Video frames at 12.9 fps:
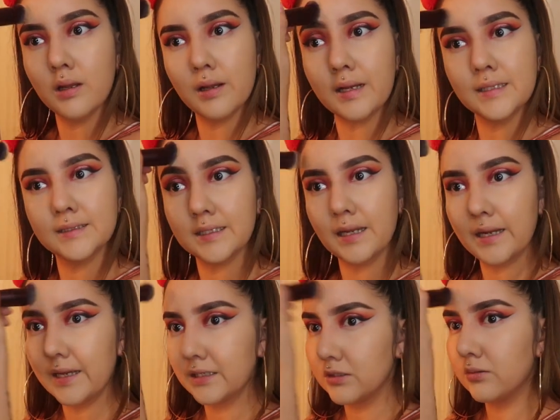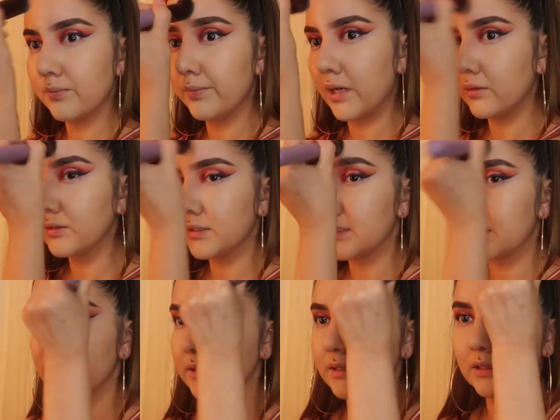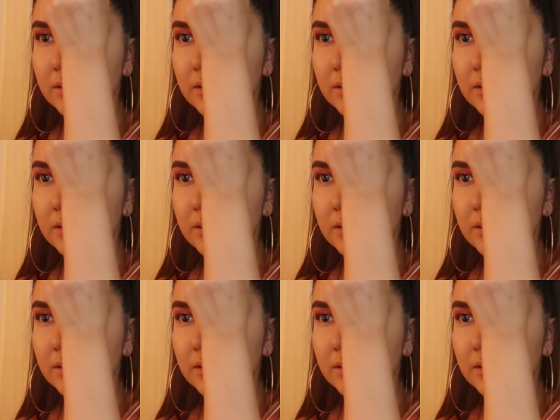Like I said, I like to bounce this.